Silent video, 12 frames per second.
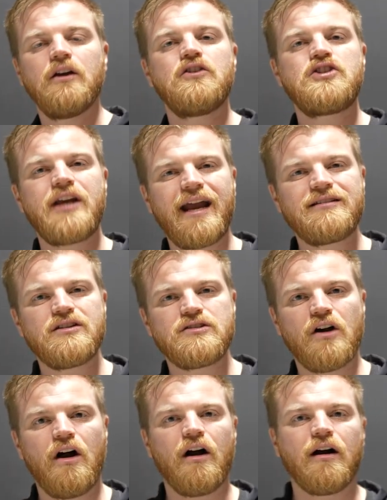chances
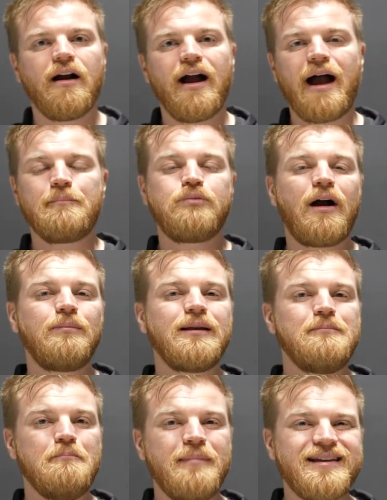are I'm probably
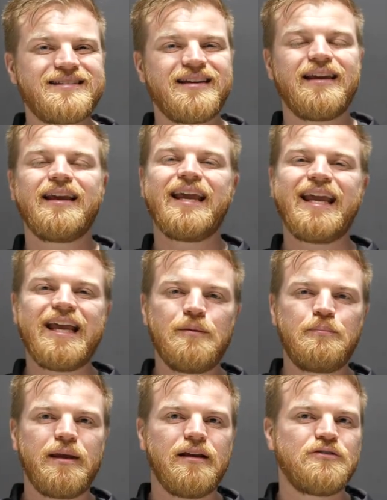missing
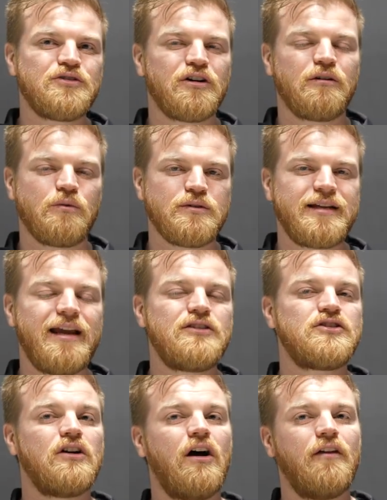hip internal
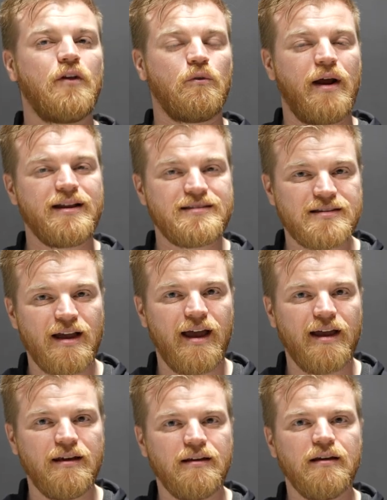rotation on the right
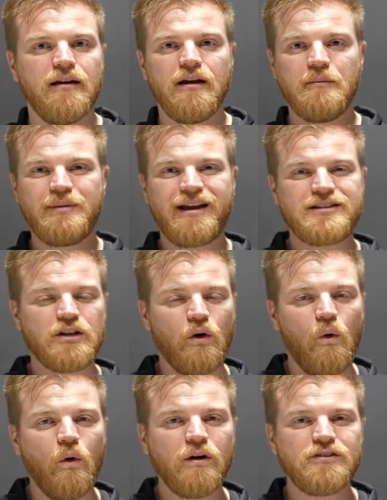side. Because in
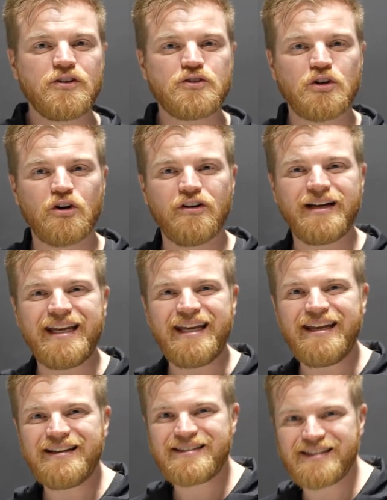order to turn
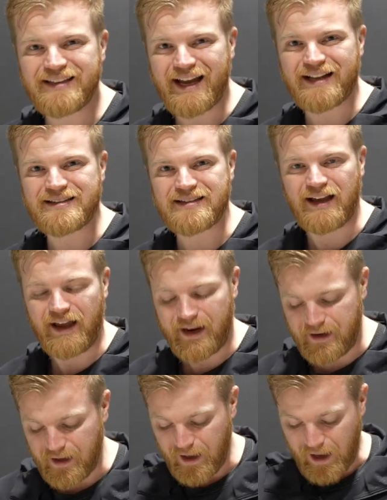into that
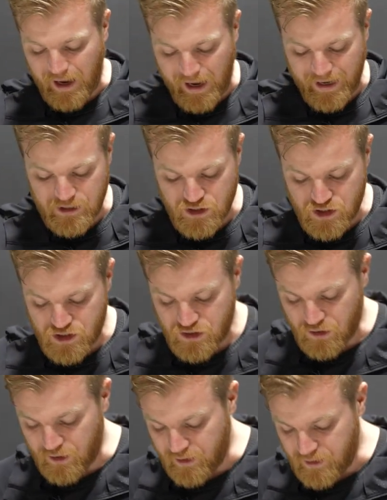side, I
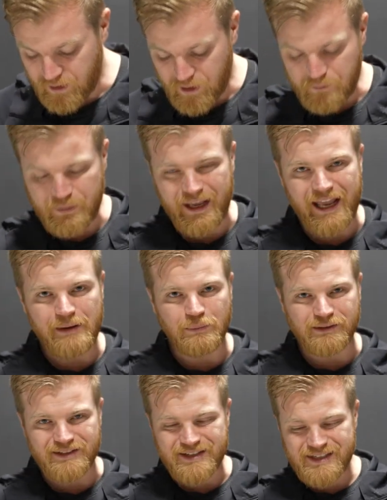should be
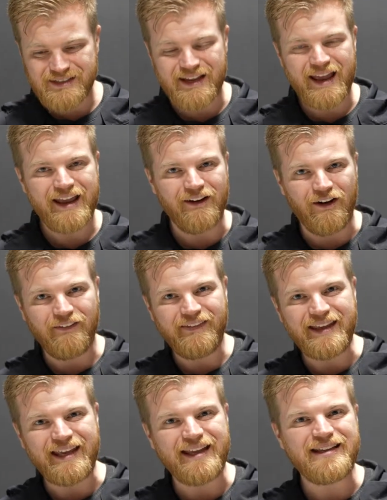able to stay on
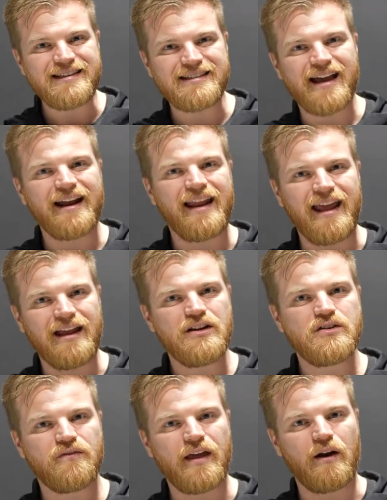the inside
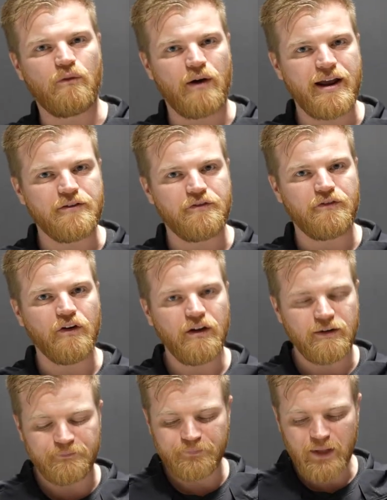edge of that right foot